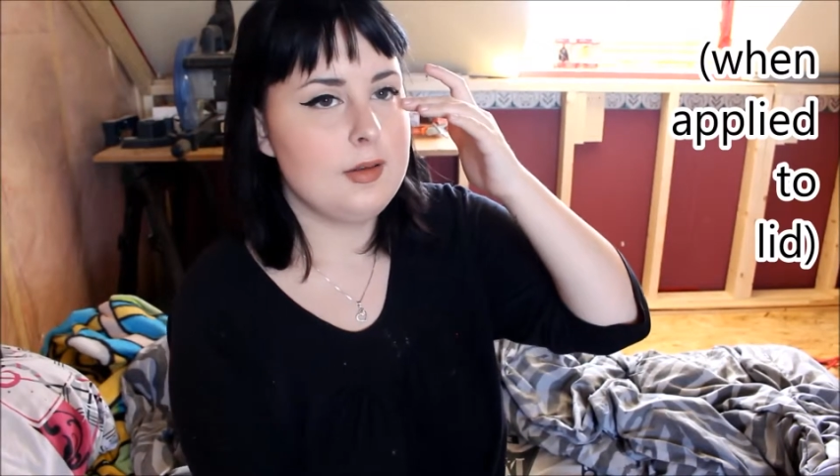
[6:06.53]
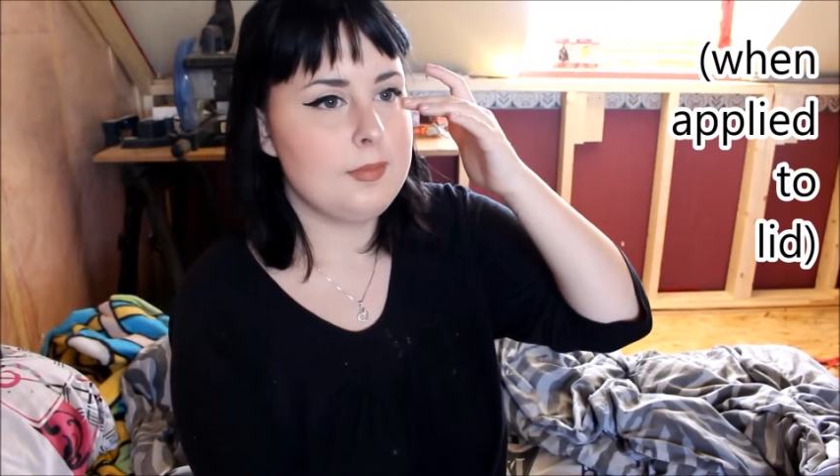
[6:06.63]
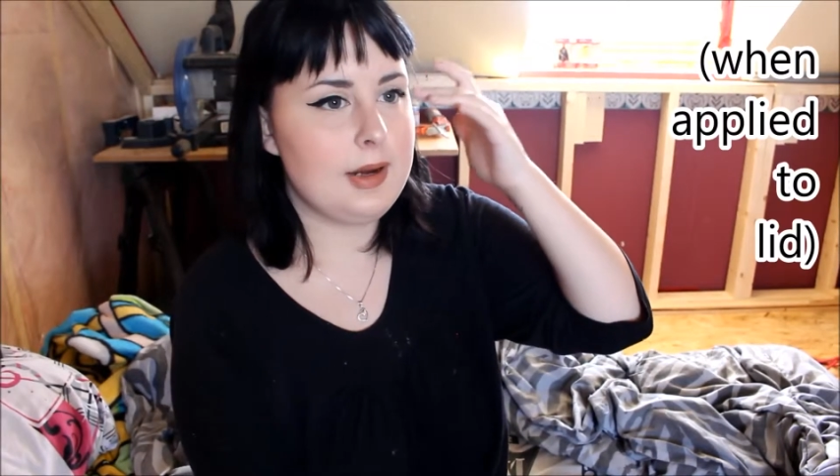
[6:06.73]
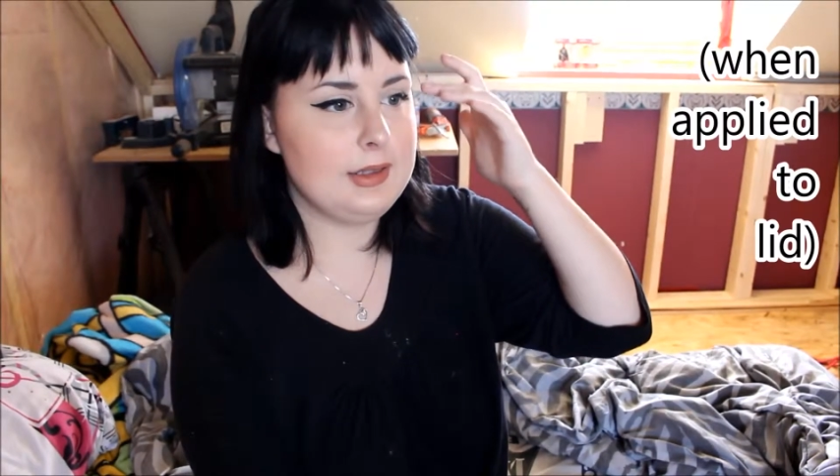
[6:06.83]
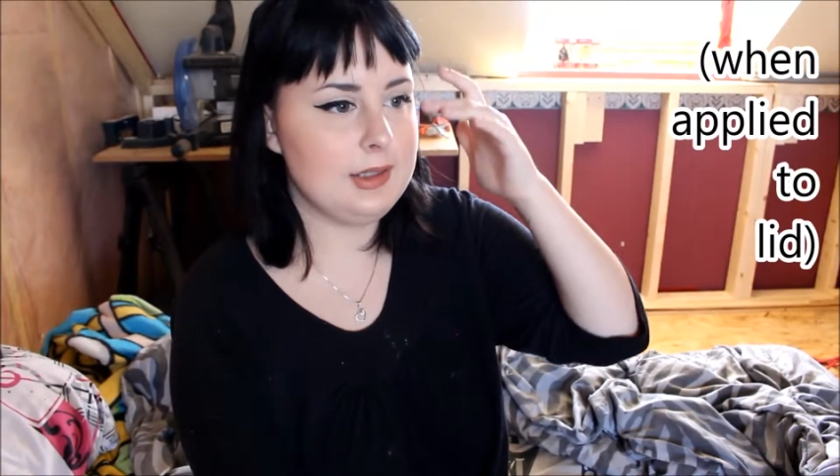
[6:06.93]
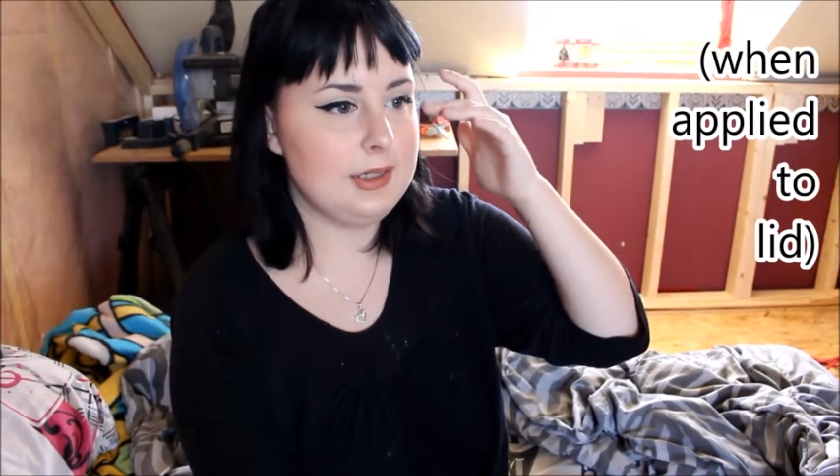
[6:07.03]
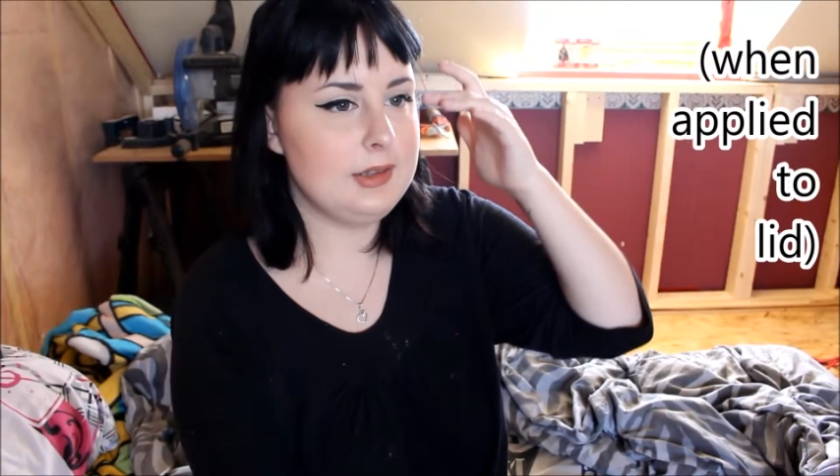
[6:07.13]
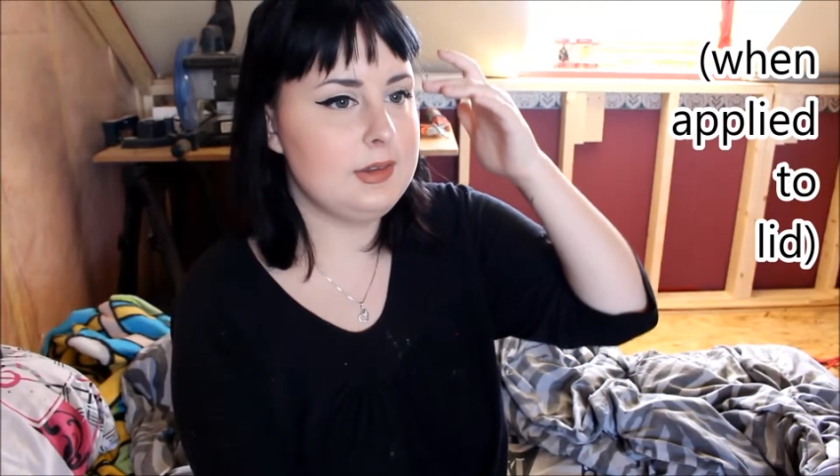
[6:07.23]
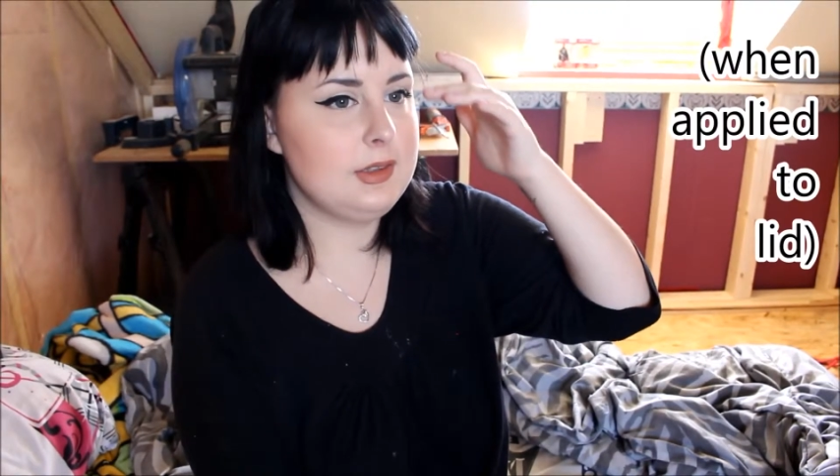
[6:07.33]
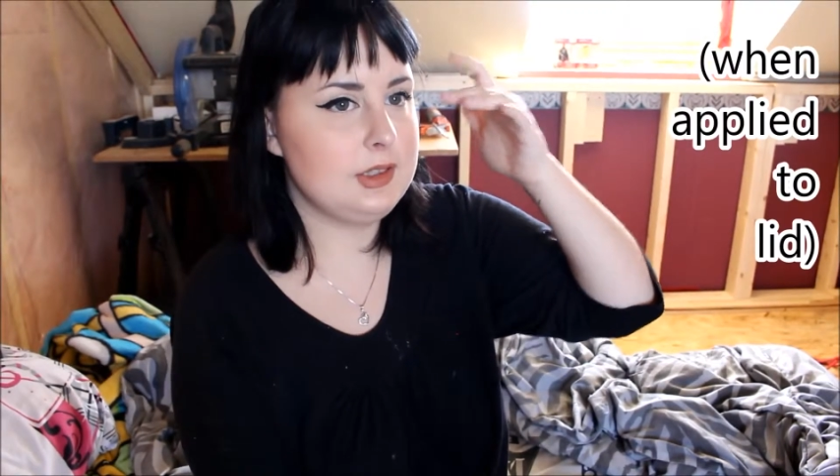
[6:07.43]
my
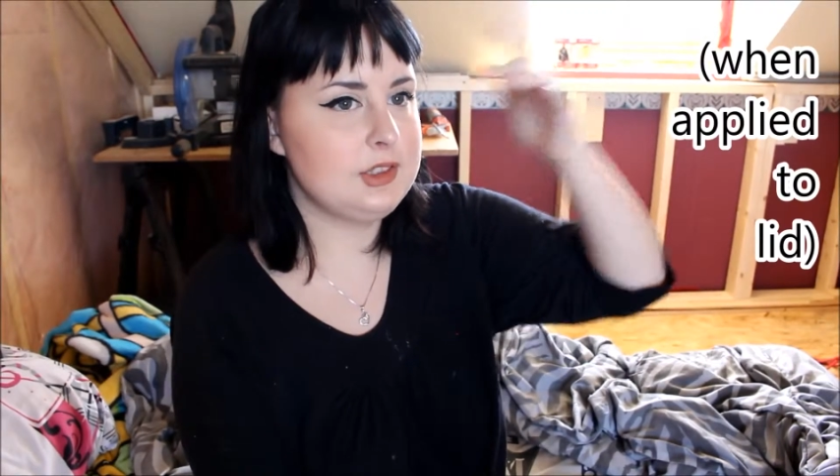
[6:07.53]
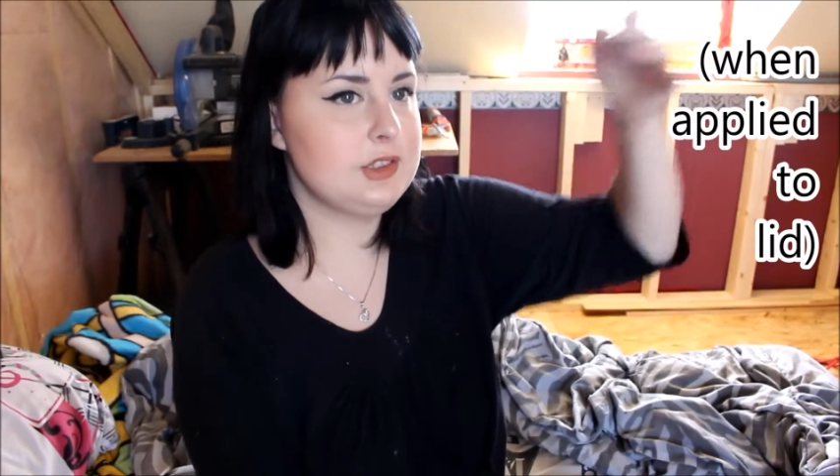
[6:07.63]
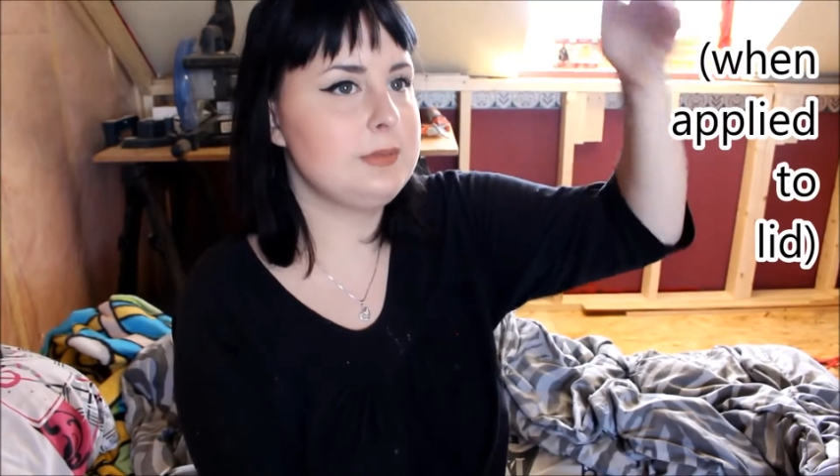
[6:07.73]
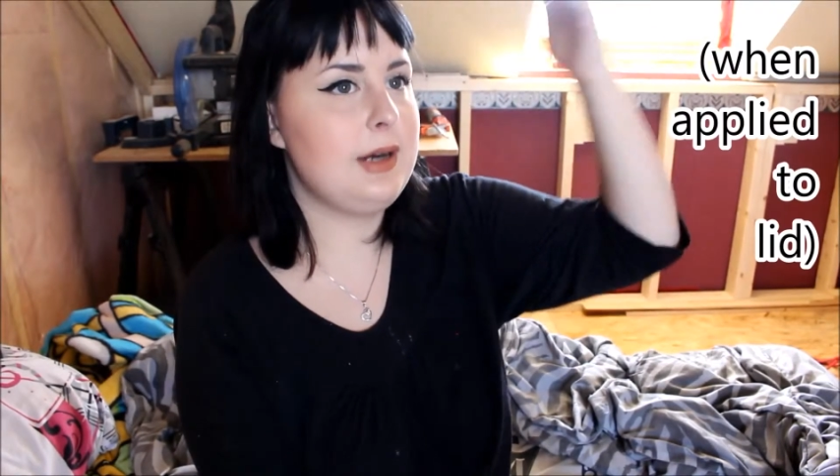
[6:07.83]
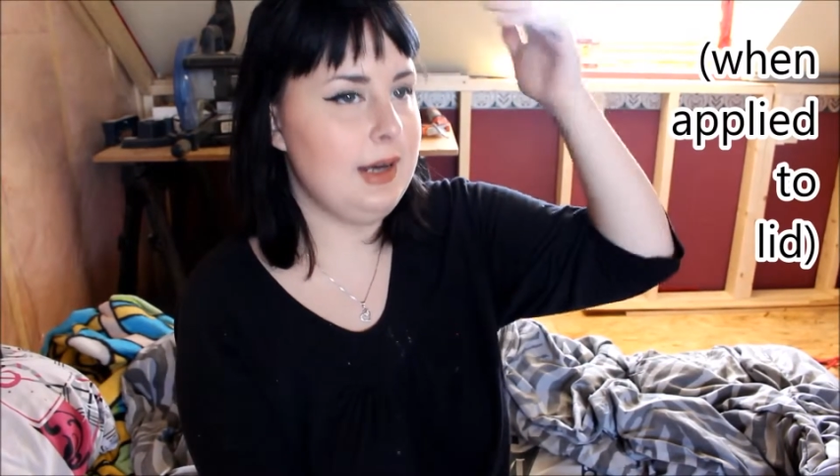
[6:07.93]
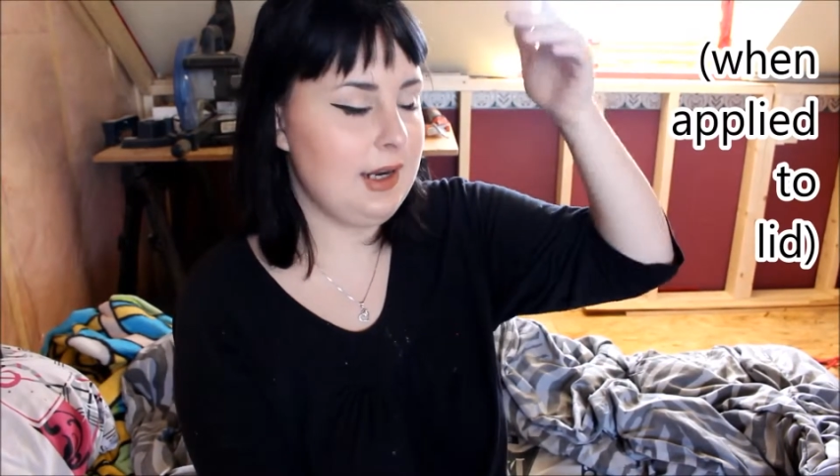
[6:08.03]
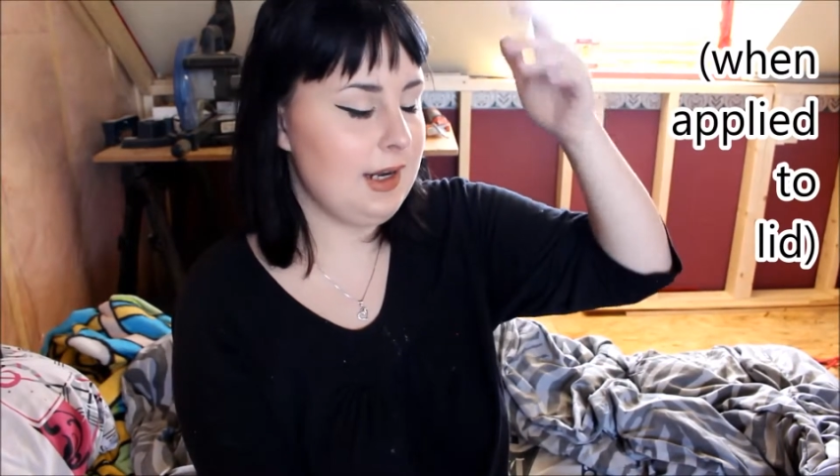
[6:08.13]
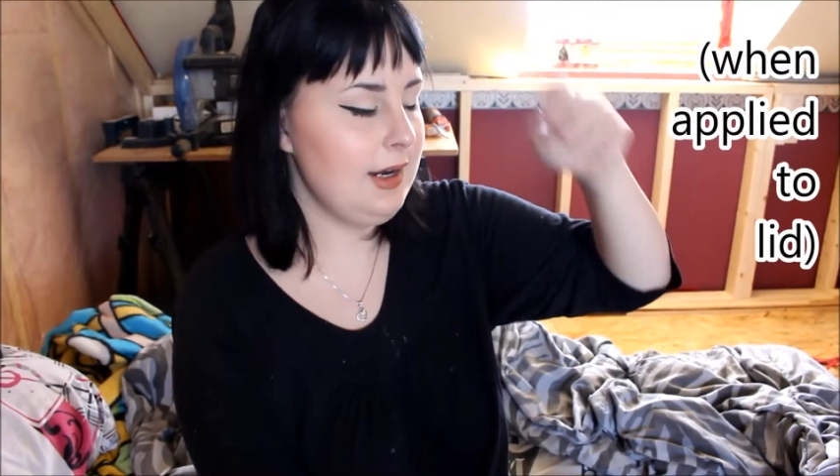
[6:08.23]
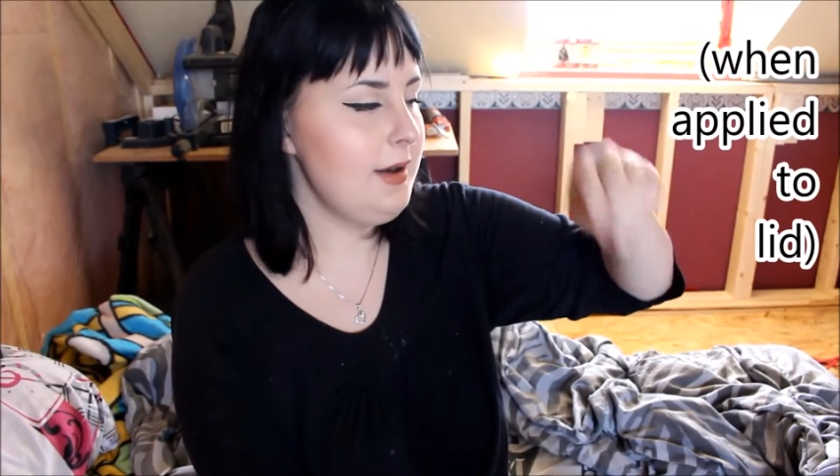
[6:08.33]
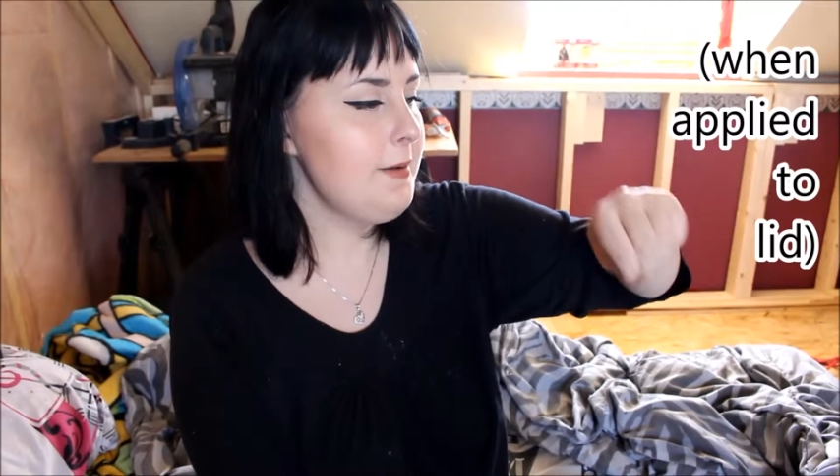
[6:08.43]
lid touches my
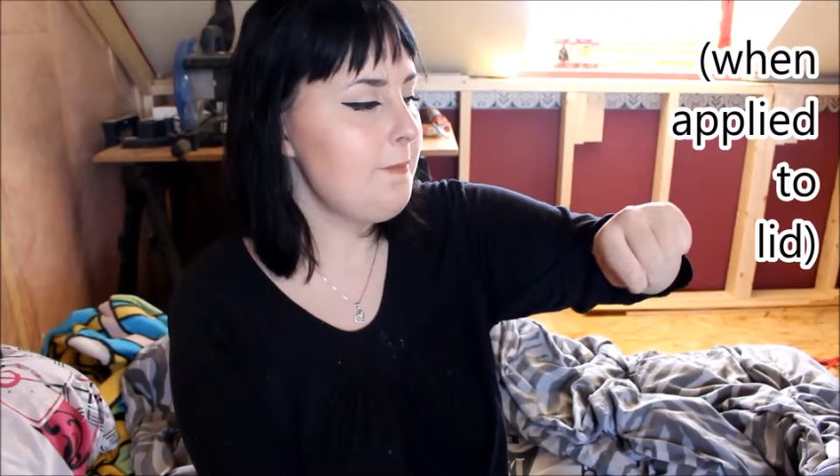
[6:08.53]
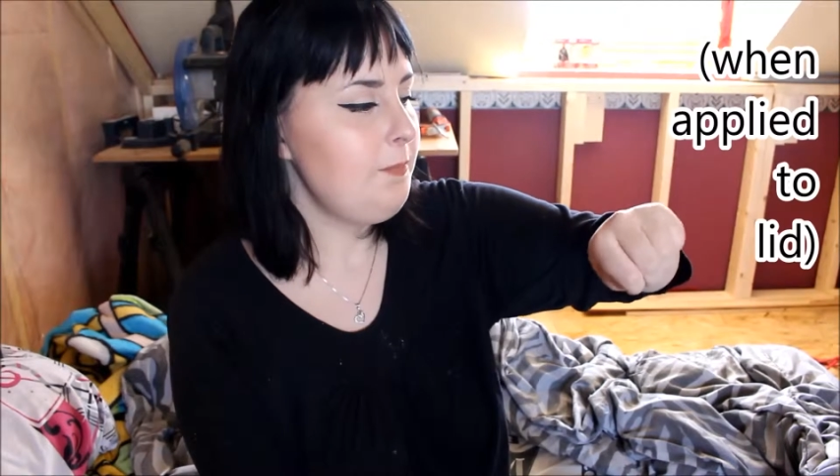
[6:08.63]
eye.